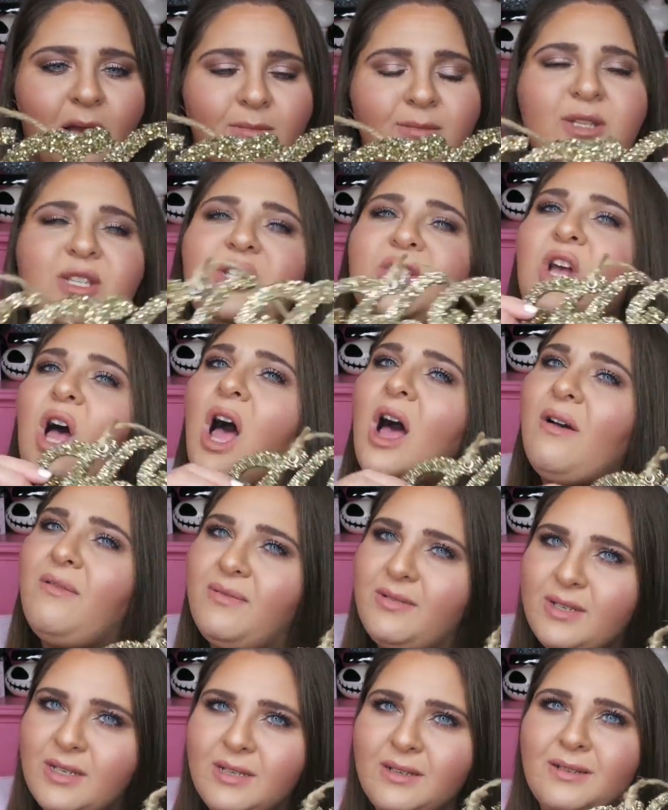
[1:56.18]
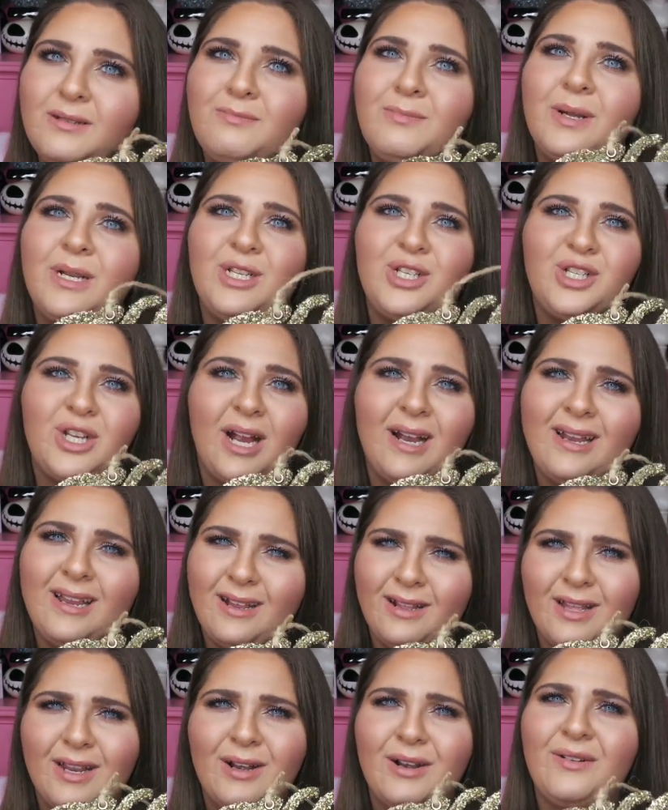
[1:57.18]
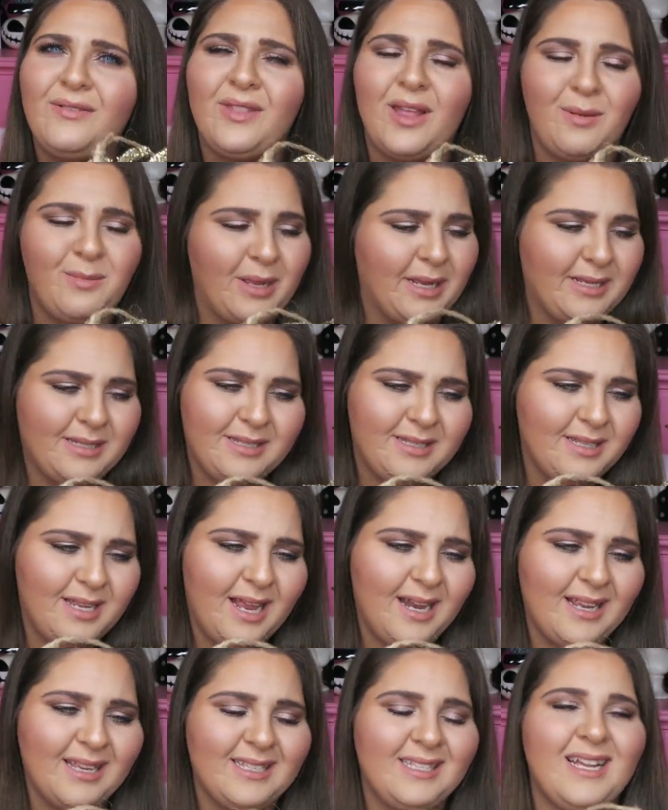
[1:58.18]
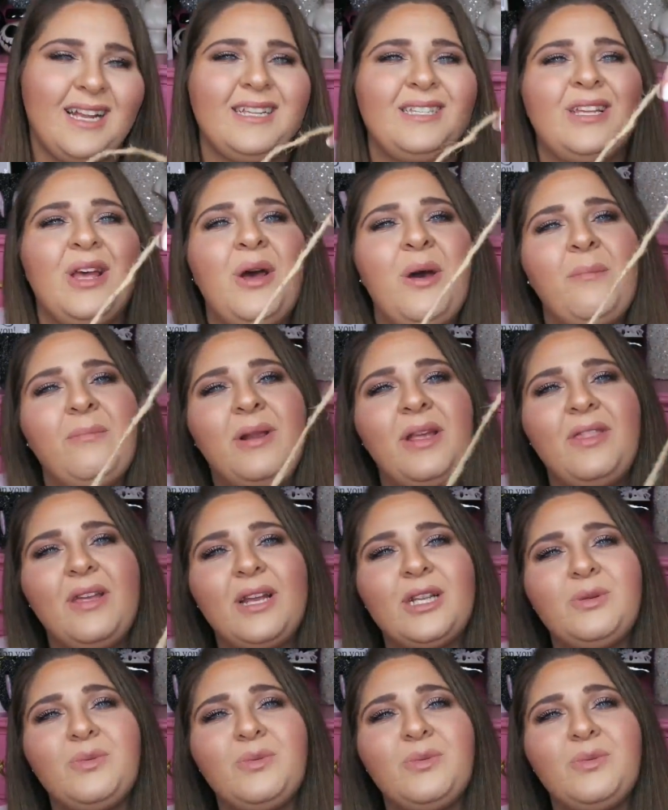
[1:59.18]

soft but shiny glitter, if that makes any sense. But I think